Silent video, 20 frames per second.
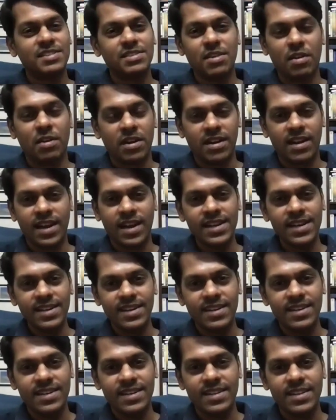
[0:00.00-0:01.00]
is not, right?
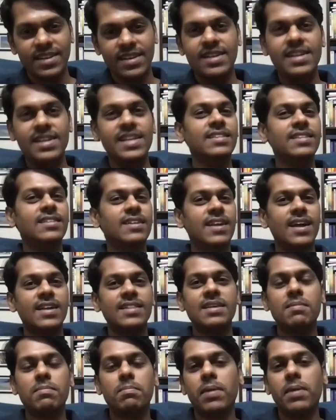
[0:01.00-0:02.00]
Neither
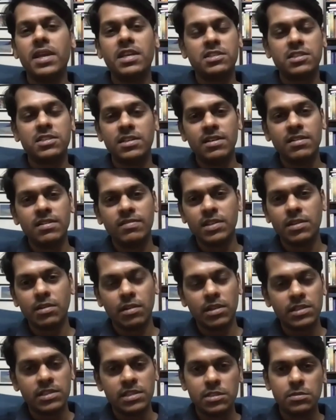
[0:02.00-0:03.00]
are they patient with
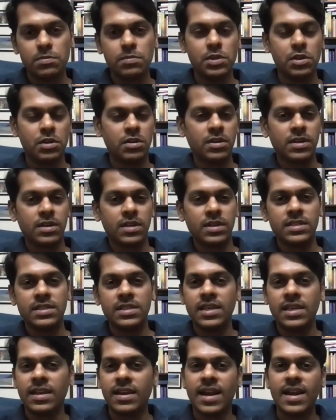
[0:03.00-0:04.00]
all this
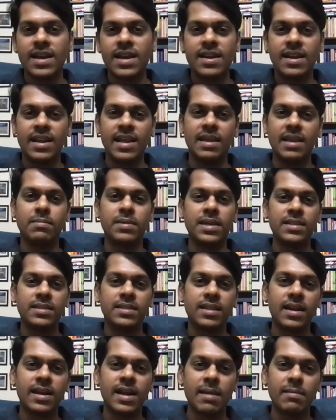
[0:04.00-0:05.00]
bureaucracy, red tape,
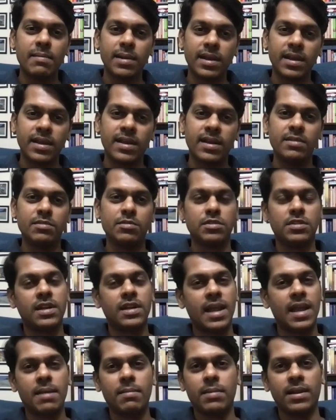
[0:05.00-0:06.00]
kitna time lagega,
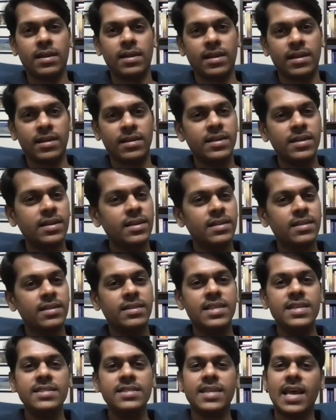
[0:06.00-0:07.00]
utna time lagega.
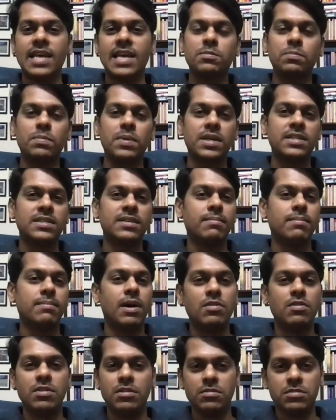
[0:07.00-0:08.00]
These aspects are
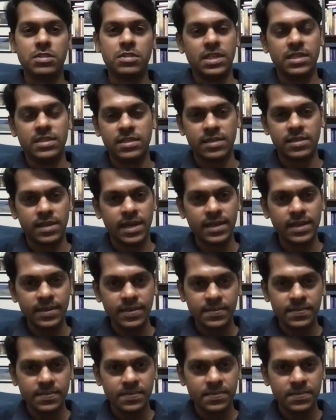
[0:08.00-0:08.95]
bound to change, right?